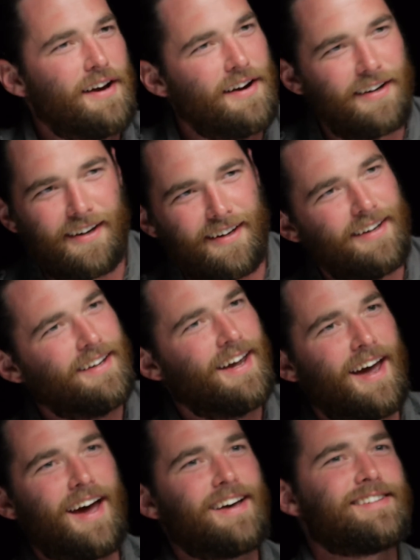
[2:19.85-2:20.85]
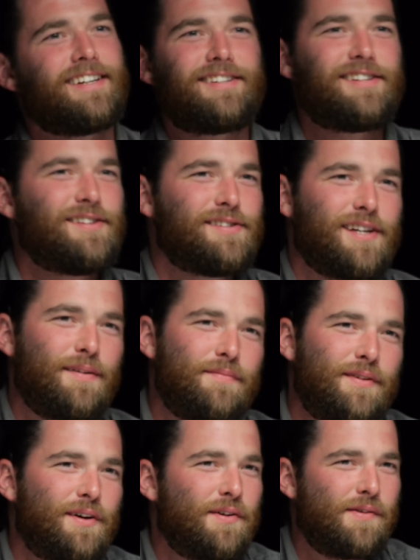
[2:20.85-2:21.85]
the ear, kick you in the ass, get you to do
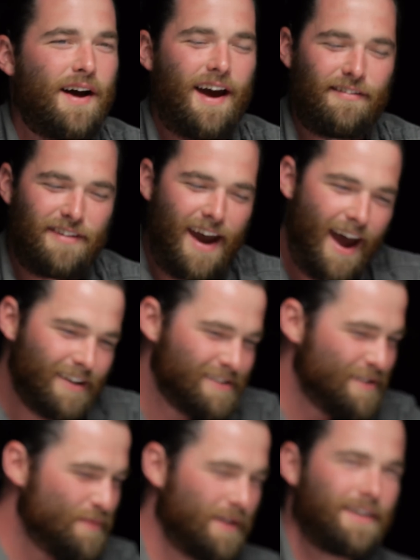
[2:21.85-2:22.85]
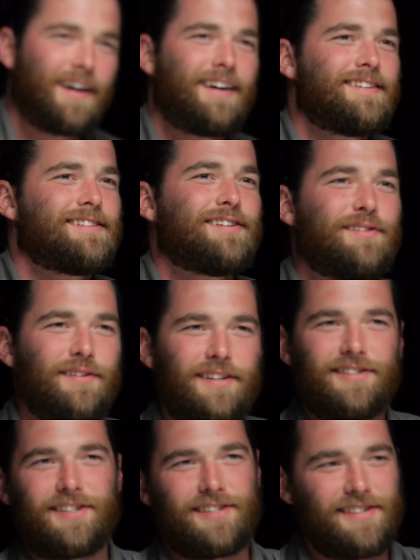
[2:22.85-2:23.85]
something. You know, I have to ask you, be nice. So
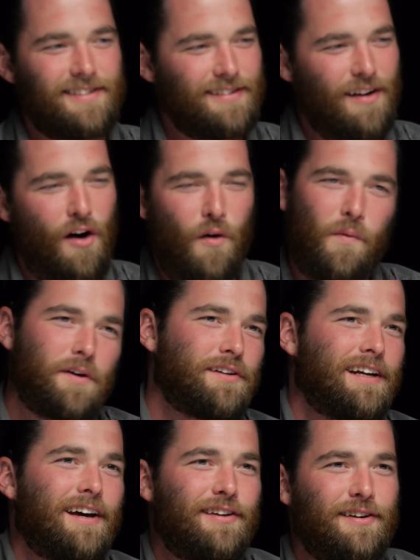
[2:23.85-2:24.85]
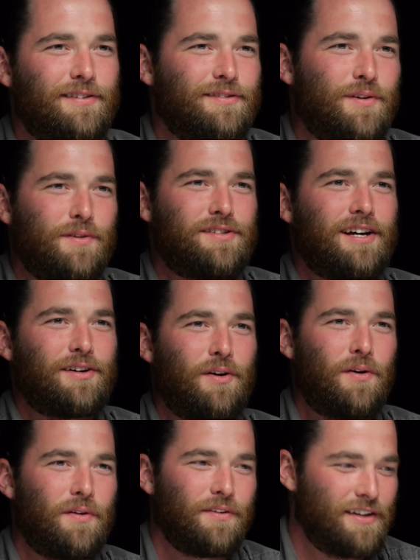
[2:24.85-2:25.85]
let's just all work together towards that
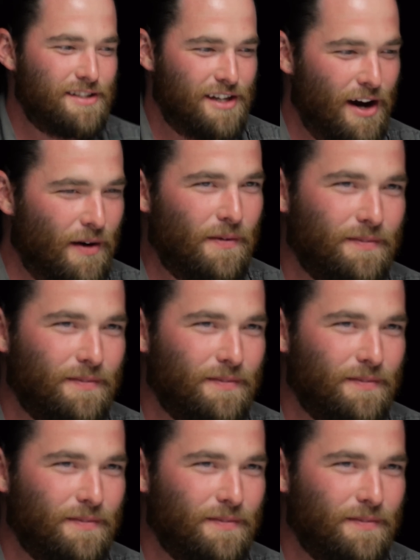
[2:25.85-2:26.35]
goal, and let's go.